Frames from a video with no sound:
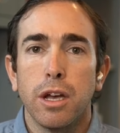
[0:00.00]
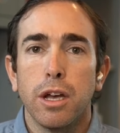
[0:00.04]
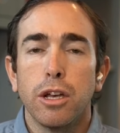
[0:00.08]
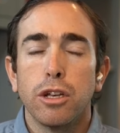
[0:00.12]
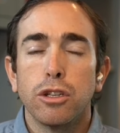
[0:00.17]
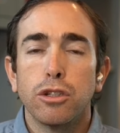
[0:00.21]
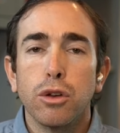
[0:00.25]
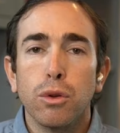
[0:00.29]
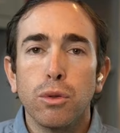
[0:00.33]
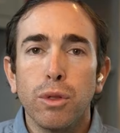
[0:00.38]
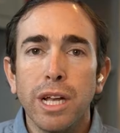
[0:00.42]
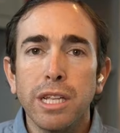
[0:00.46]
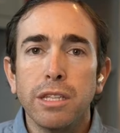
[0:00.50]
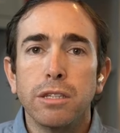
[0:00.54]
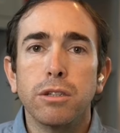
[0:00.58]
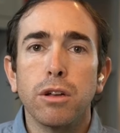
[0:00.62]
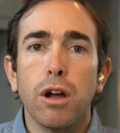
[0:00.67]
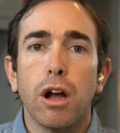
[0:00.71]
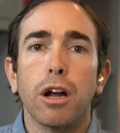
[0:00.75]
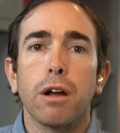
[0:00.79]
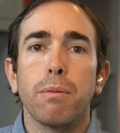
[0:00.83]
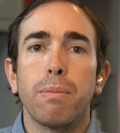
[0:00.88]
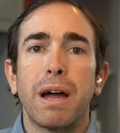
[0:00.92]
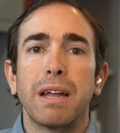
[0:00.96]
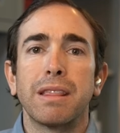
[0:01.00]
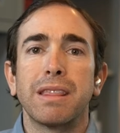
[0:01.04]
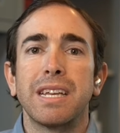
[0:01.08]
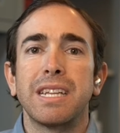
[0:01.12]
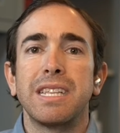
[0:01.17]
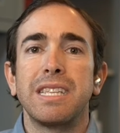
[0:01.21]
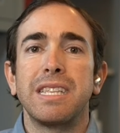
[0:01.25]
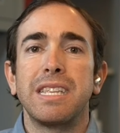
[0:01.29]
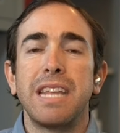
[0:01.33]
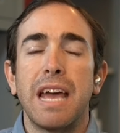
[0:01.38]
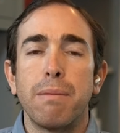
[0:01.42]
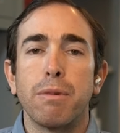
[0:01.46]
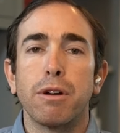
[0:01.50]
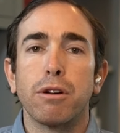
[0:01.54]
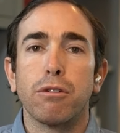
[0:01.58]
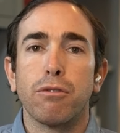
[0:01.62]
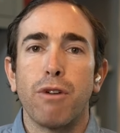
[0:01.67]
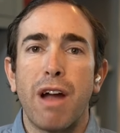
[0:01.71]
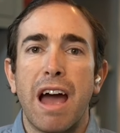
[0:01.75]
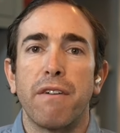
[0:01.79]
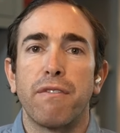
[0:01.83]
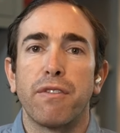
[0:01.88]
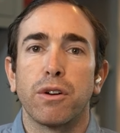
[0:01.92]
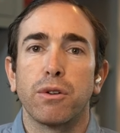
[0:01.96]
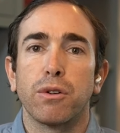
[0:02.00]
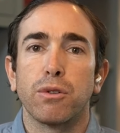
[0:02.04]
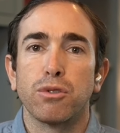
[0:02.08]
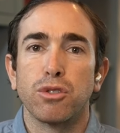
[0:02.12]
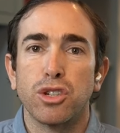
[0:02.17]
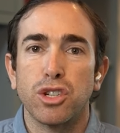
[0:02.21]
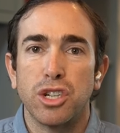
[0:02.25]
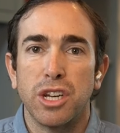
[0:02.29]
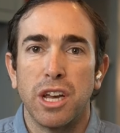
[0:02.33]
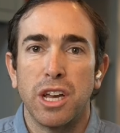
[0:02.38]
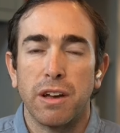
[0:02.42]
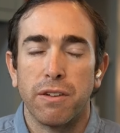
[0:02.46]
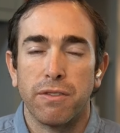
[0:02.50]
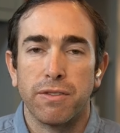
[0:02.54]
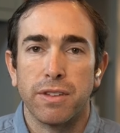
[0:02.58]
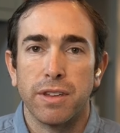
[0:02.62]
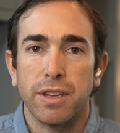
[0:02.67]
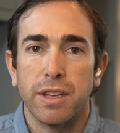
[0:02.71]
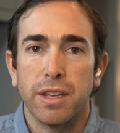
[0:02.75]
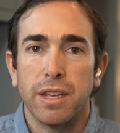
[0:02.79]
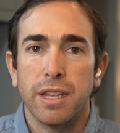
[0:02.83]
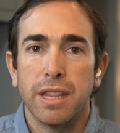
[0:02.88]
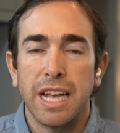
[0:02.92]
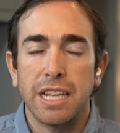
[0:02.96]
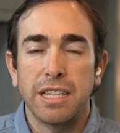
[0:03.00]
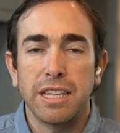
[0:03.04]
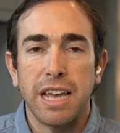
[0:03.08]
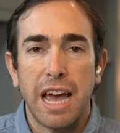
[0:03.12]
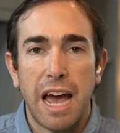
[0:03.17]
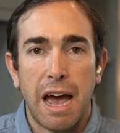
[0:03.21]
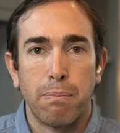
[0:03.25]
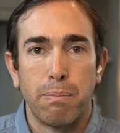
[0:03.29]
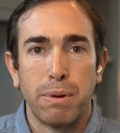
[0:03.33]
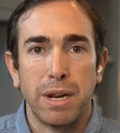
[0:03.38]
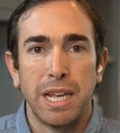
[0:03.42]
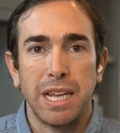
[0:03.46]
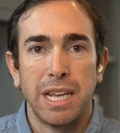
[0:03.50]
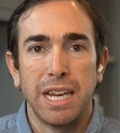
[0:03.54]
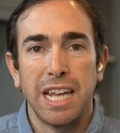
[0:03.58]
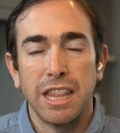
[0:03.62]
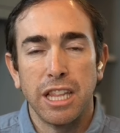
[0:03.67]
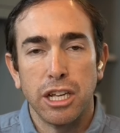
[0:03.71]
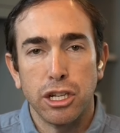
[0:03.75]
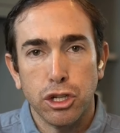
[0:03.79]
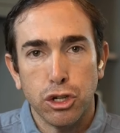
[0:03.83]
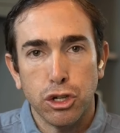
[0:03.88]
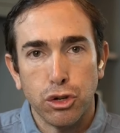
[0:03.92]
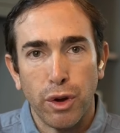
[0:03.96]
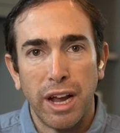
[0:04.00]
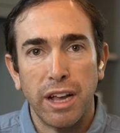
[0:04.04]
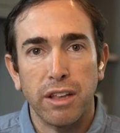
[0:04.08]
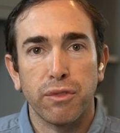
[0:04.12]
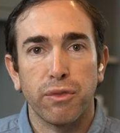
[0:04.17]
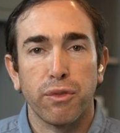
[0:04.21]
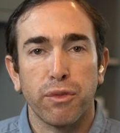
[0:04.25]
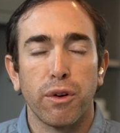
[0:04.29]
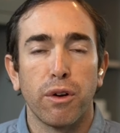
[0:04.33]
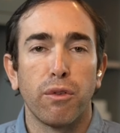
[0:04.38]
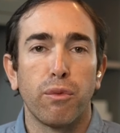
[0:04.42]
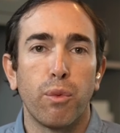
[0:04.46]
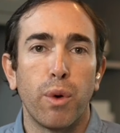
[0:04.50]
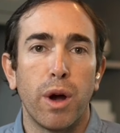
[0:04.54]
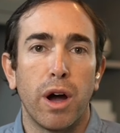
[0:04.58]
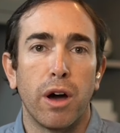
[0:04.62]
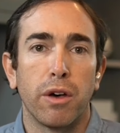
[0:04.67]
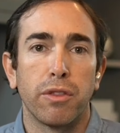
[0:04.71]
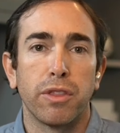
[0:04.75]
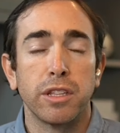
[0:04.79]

So let's talk about the demographical shift that's happening in the transfer of wealth.